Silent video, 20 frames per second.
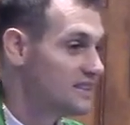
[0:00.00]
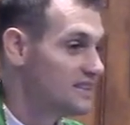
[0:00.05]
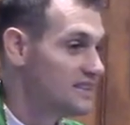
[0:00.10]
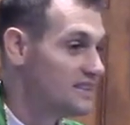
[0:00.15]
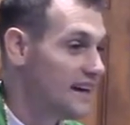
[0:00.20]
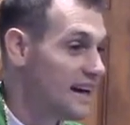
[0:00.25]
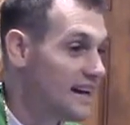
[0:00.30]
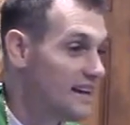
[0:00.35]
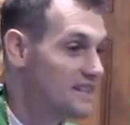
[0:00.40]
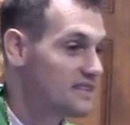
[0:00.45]

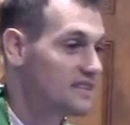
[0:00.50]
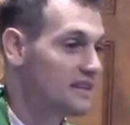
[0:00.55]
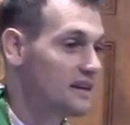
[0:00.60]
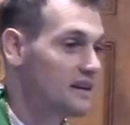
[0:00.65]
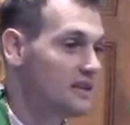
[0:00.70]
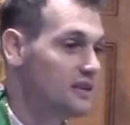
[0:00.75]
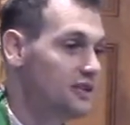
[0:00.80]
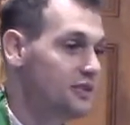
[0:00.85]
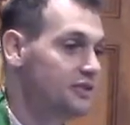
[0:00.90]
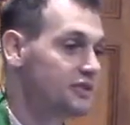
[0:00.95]
That is
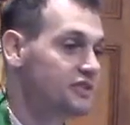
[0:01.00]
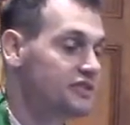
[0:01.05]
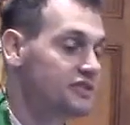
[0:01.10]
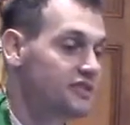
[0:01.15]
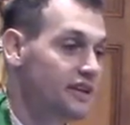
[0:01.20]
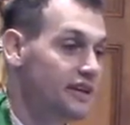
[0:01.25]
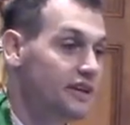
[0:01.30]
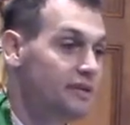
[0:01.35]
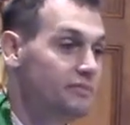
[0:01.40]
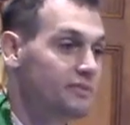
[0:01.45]
how you
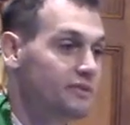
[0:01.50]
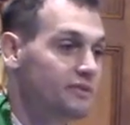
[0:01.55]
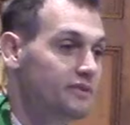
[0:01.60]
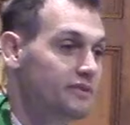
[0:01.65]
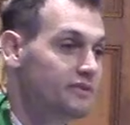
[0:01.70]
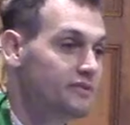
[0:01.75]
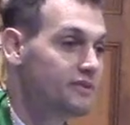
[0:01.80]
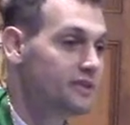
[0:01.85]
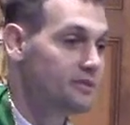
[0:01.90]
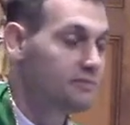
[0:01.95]
escape
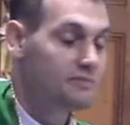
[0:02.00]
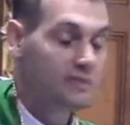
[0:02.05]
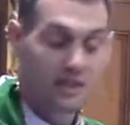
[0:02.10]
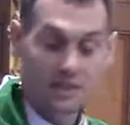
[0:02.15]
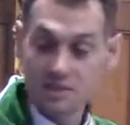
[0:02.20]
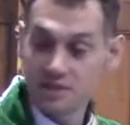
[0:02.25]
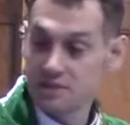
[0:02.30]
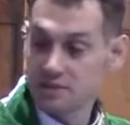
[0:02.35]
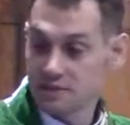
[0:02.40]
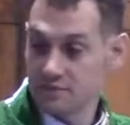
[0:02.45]

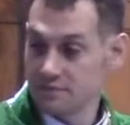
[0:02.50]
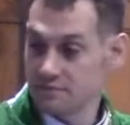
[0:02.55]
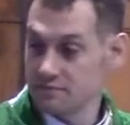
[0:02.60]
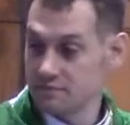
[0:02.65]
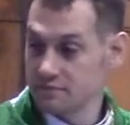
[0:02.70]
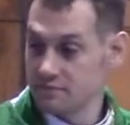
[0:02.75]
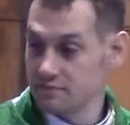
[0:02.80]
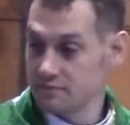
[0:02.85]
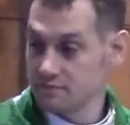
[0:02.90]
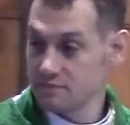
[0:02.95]
temptation.
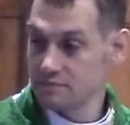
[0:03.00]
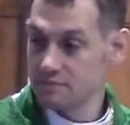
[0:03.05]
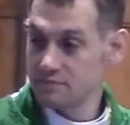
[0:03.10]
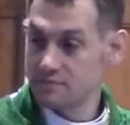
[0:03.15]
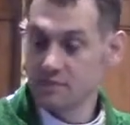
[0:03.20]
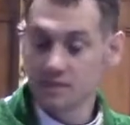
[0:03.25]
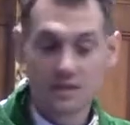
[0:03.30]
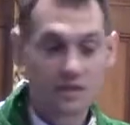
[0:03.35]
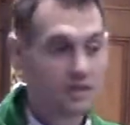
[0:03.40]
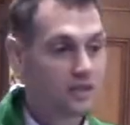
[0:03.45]

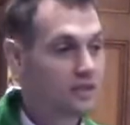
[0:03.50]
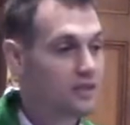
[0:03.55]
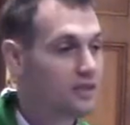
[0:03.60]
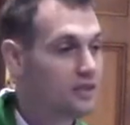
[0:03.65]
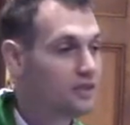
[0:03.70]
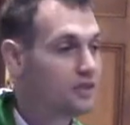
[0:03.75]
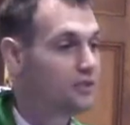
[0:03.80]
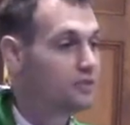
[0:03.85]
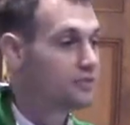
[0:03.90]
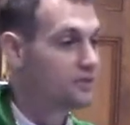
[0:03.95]

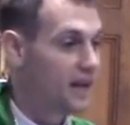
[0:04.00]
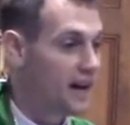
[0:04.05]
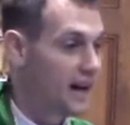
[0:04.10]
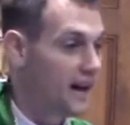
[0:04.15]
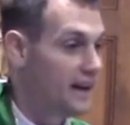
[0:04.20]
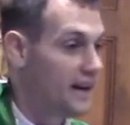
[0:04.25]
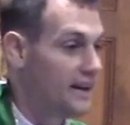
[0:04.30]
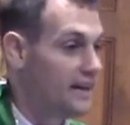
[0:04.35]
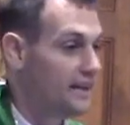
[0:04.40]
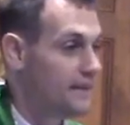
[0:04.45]
You
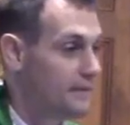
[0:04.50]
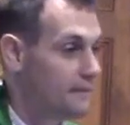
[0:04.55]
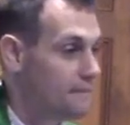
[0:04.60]
die.